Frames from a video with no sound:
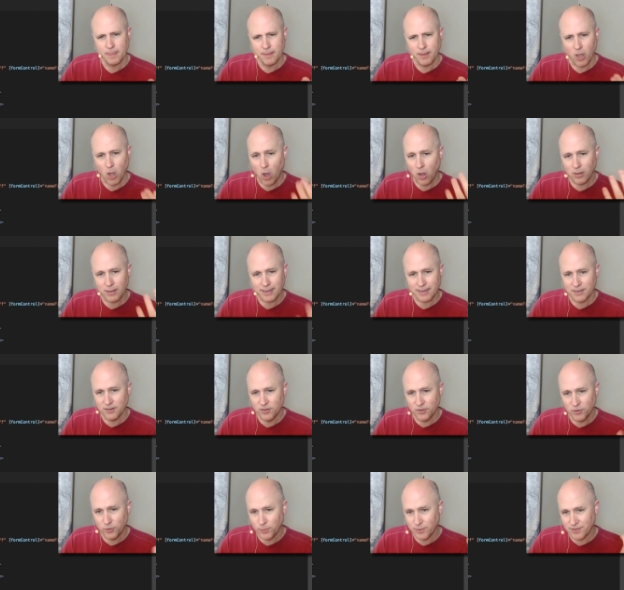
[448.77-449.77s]
all it can
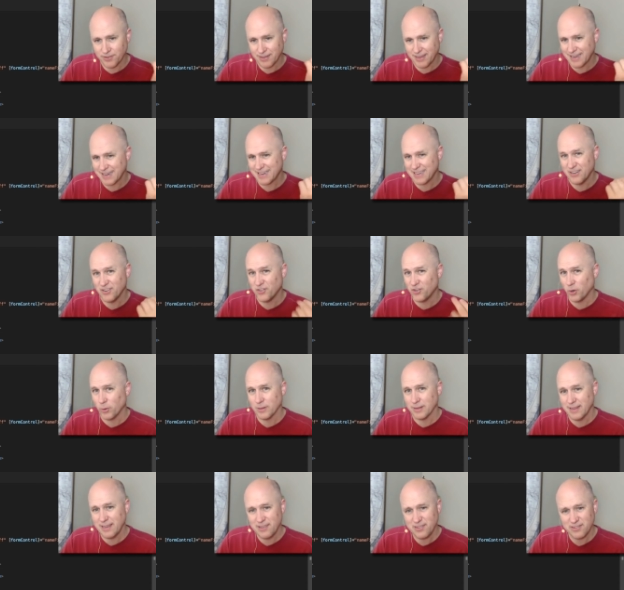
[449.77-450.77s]
do is it can show a
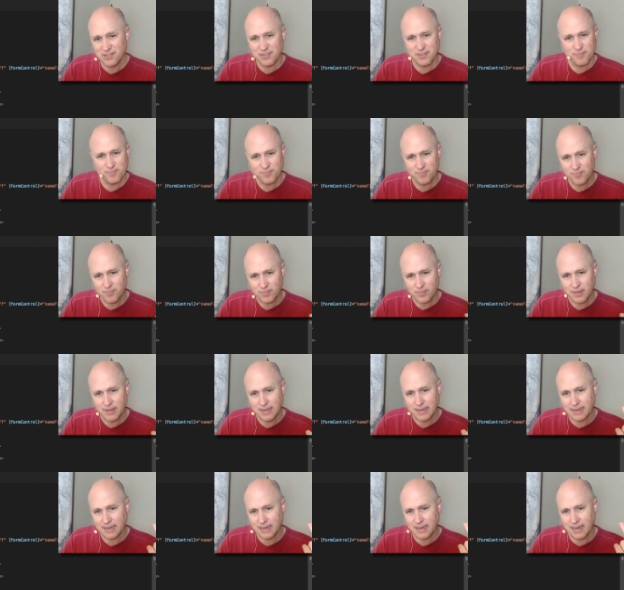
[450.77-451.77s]
list,
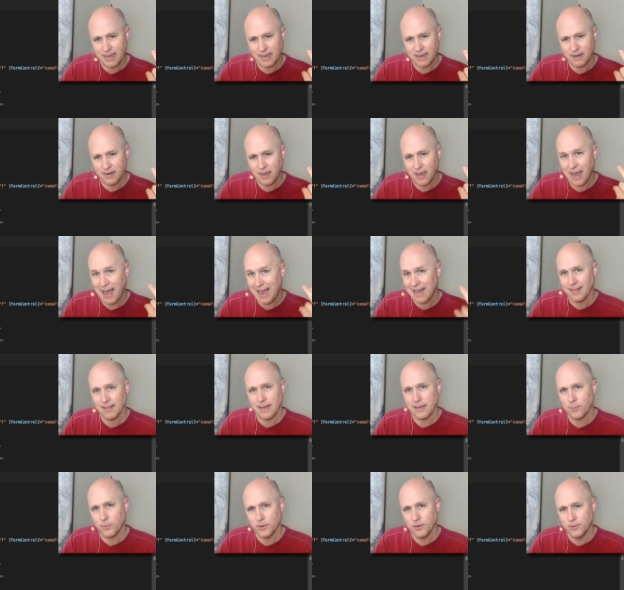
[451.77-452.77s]
it can
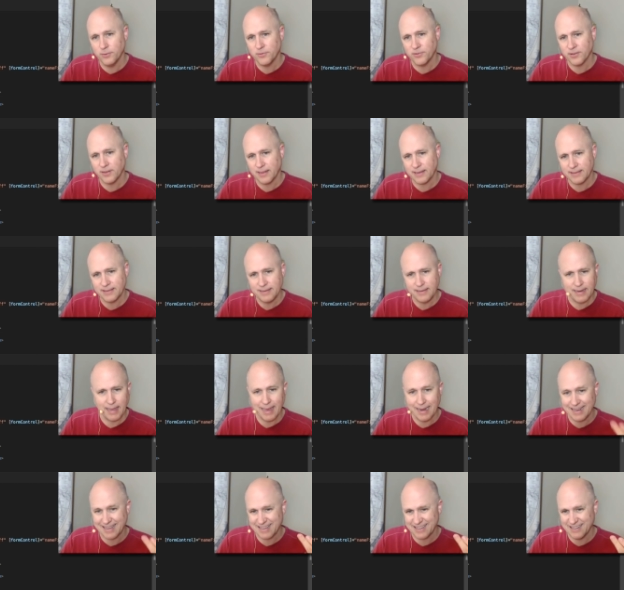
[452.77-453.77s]
highlight one who's selected,
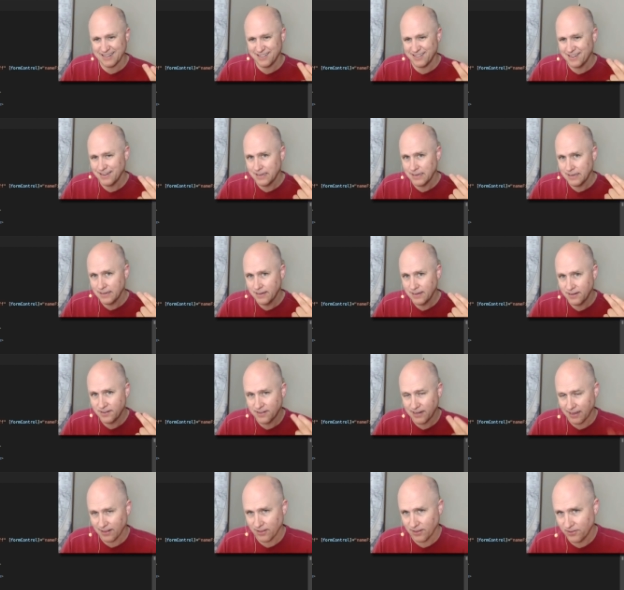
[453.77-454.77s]
and it can
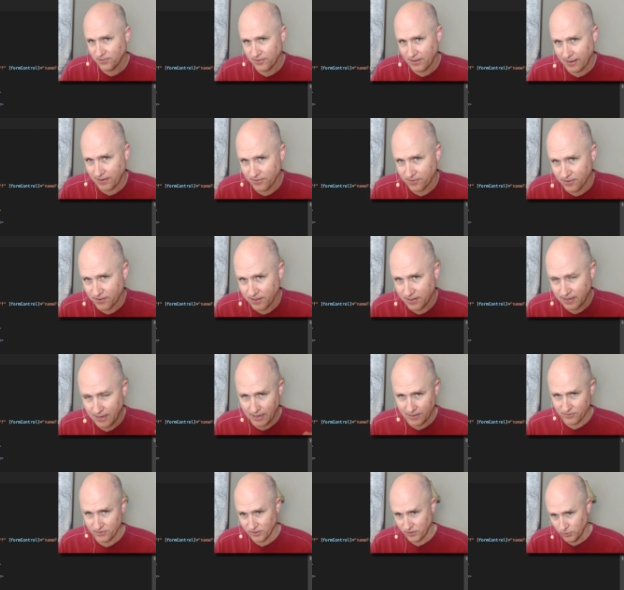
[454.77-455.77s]
tell us as the
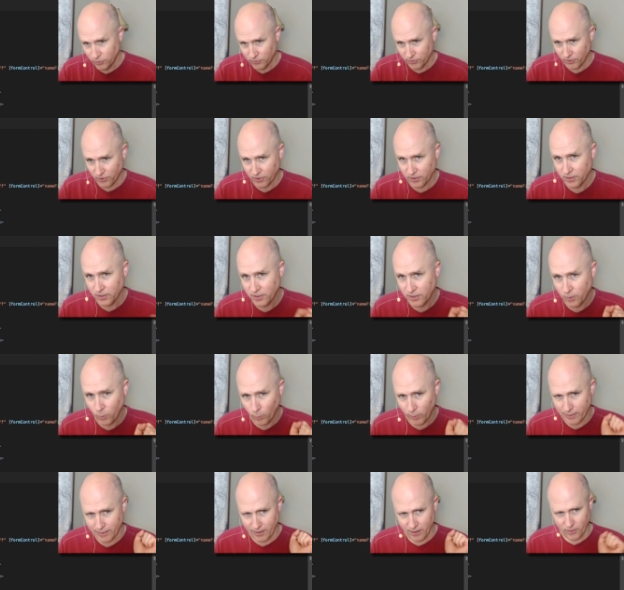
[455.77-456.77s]
as the user
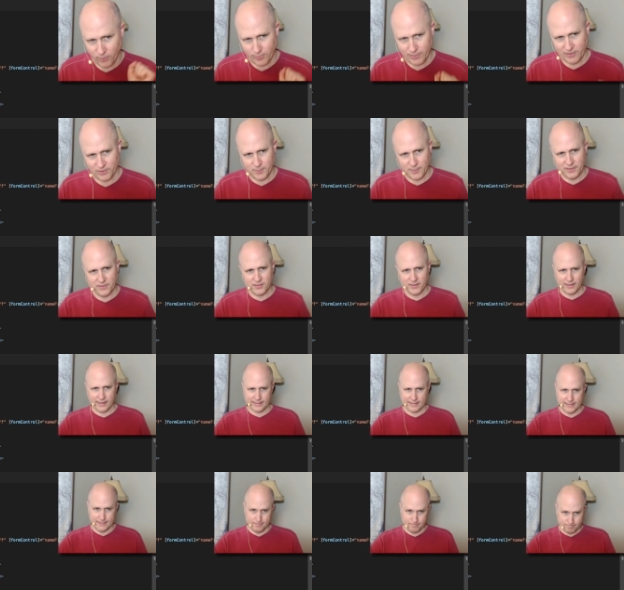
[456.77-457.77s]
when another one has been
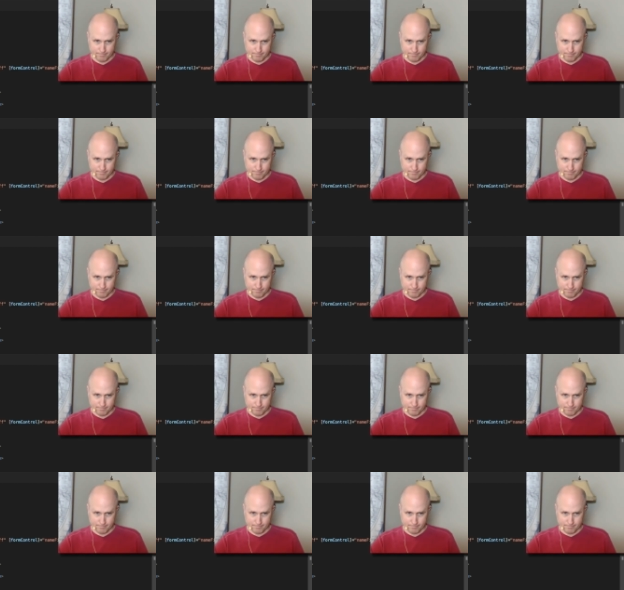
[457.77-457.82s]
selected.